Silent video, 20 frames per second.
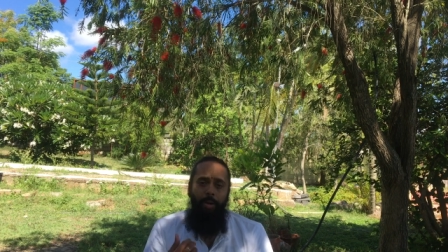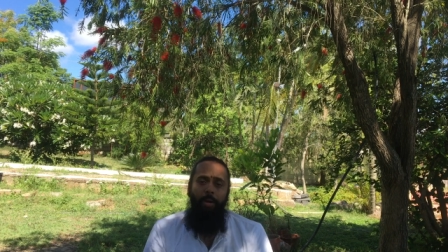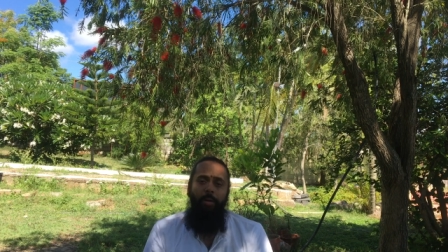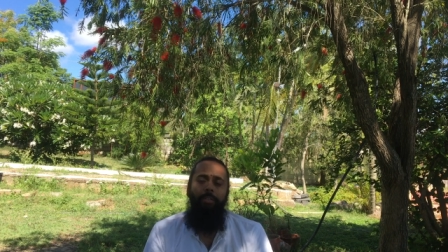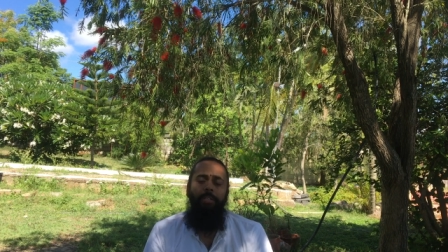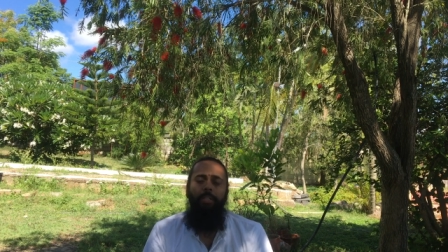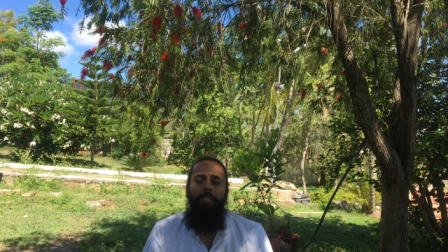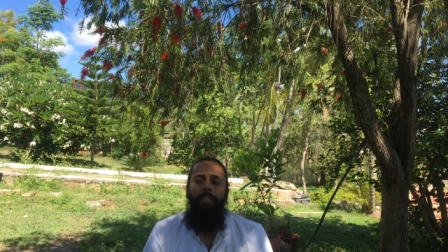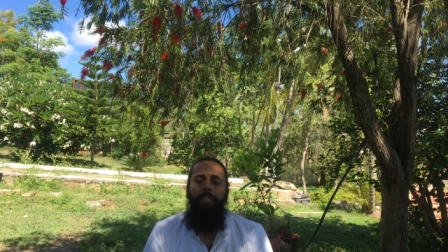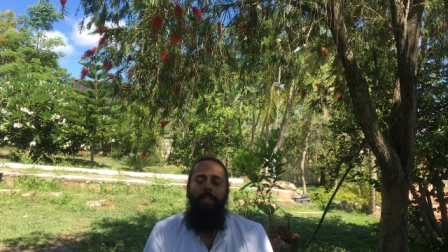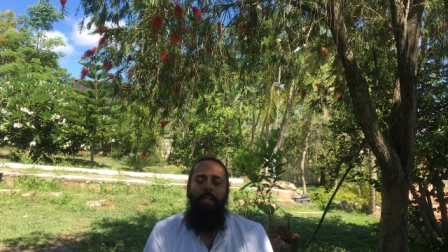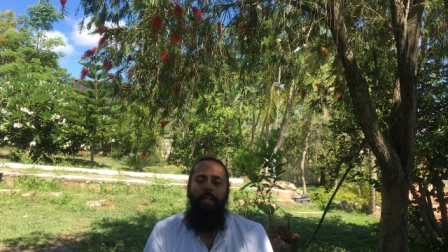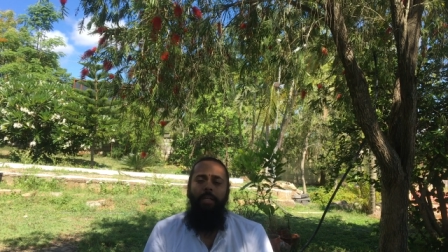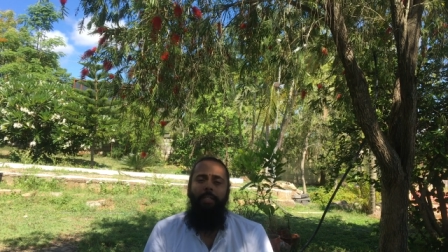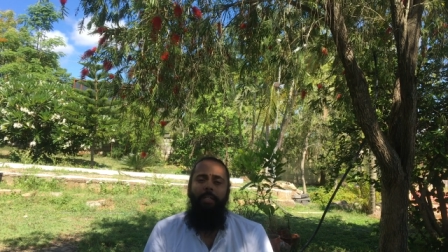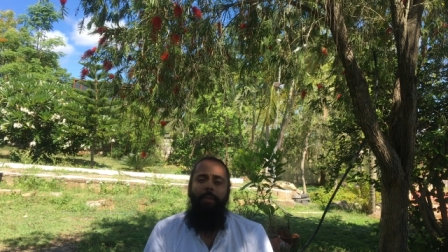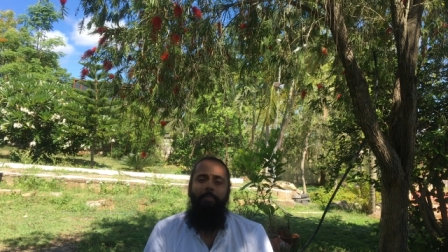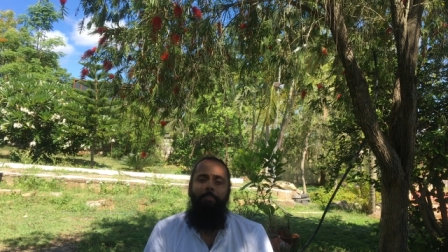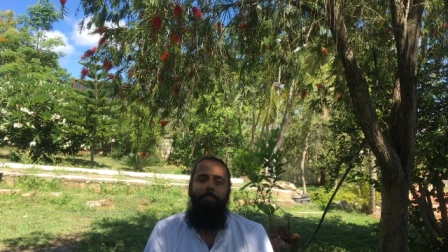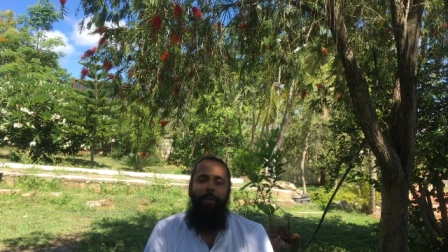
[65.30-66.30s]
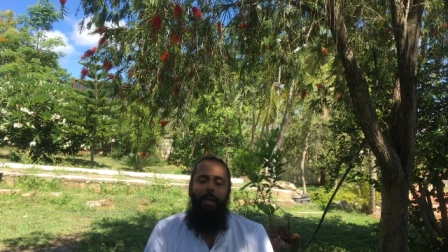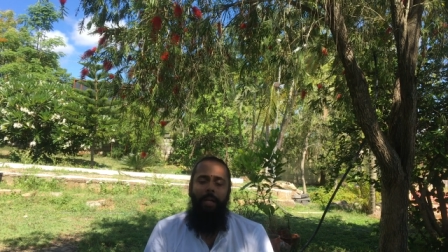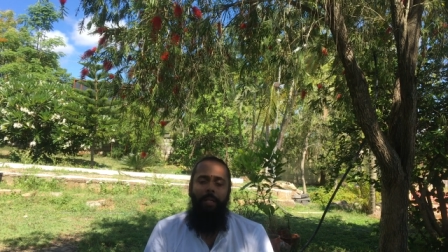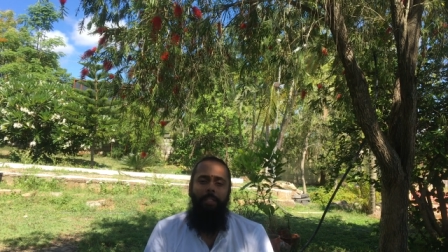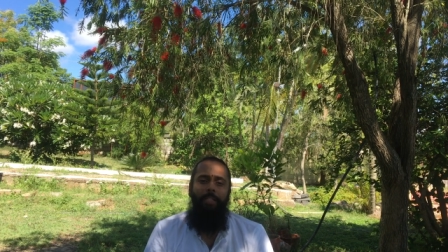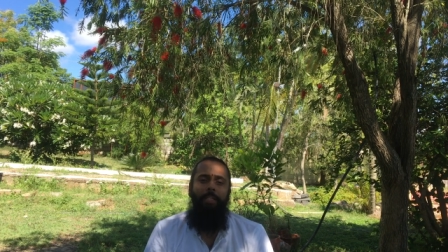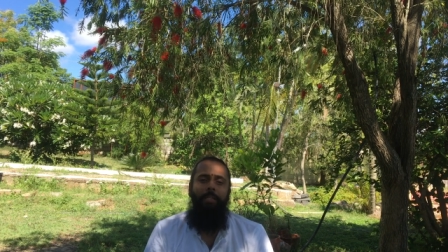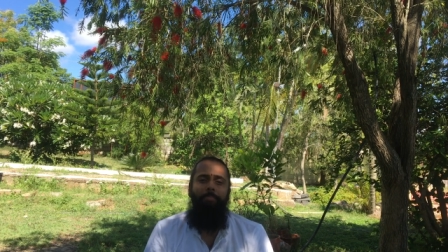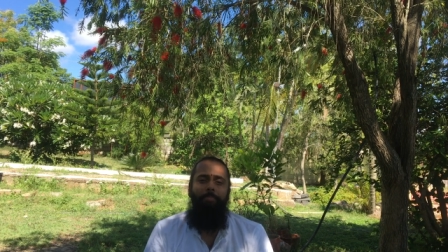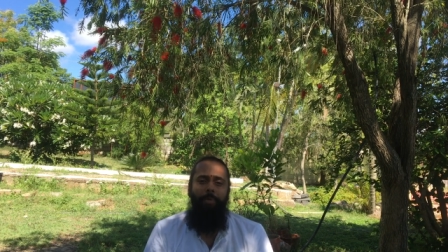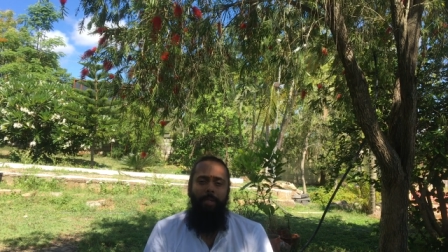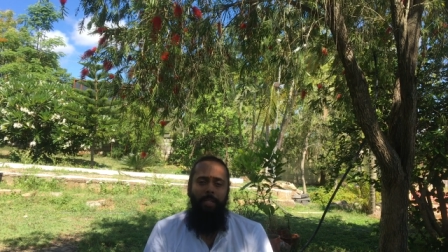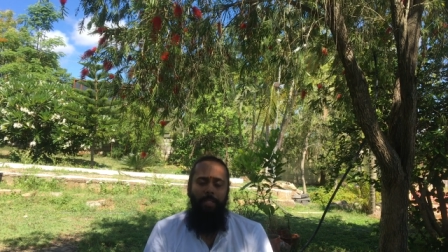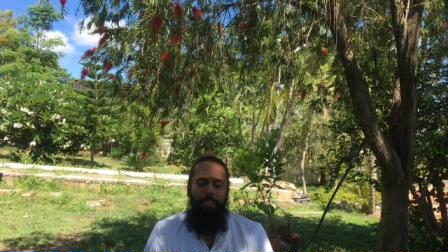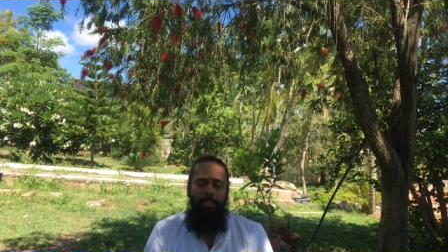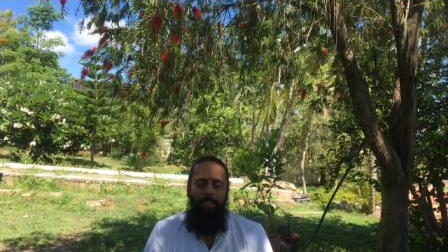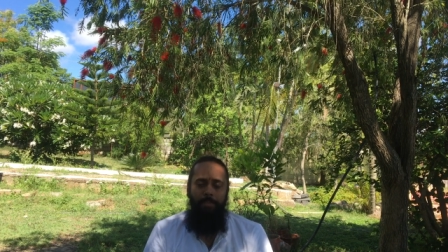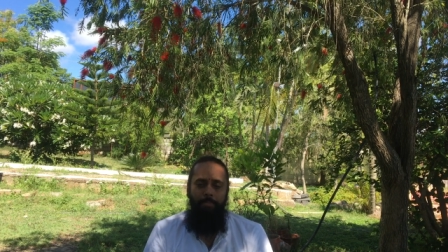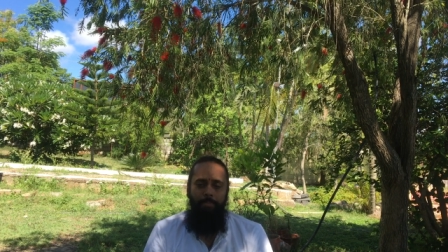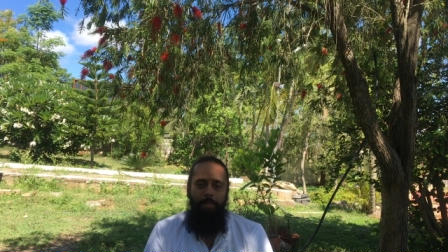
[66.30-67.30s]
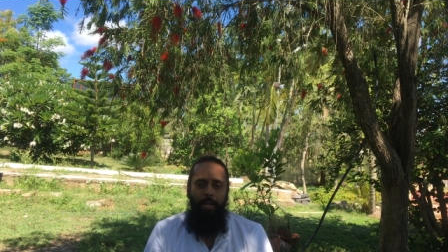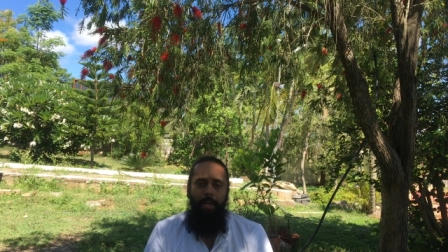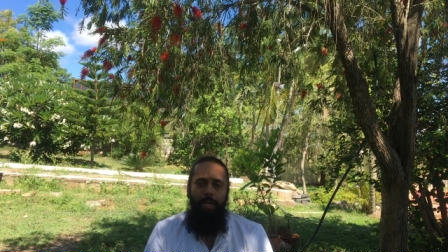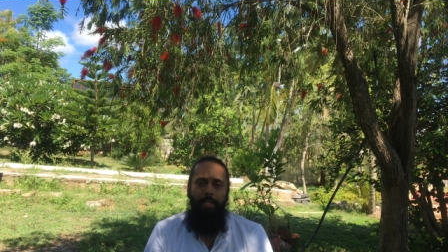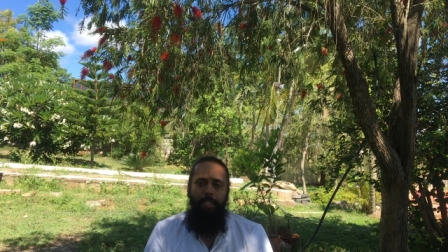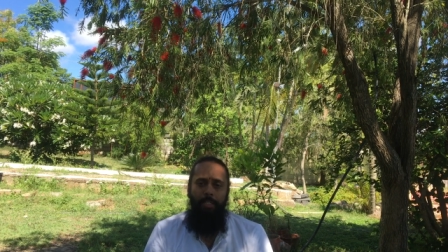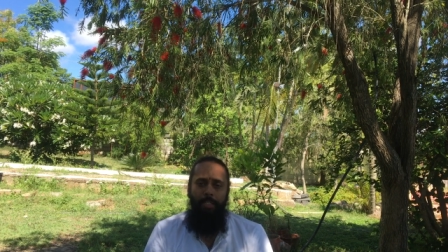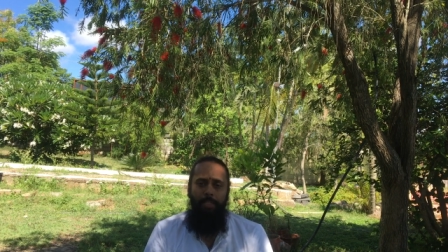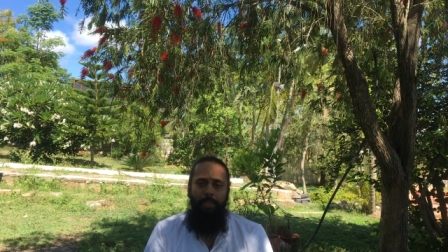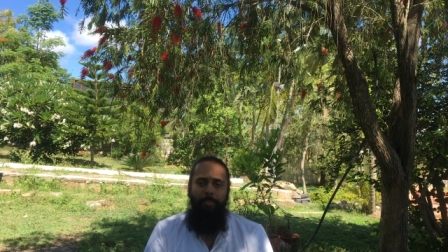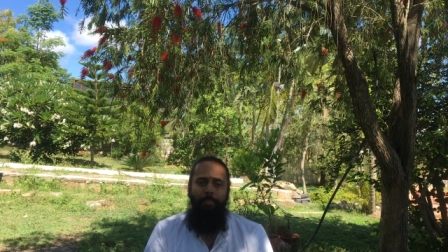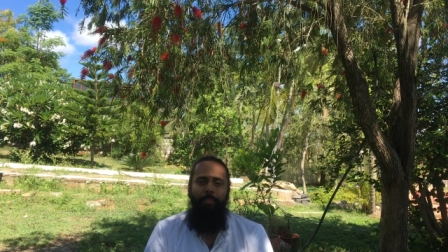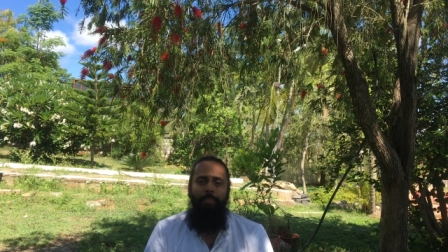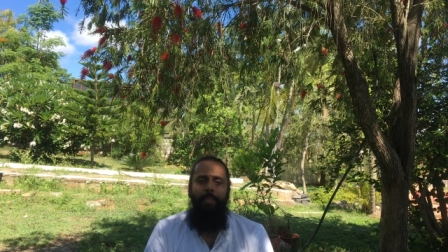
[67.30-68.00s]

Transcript: On the other hand a badly placed Mars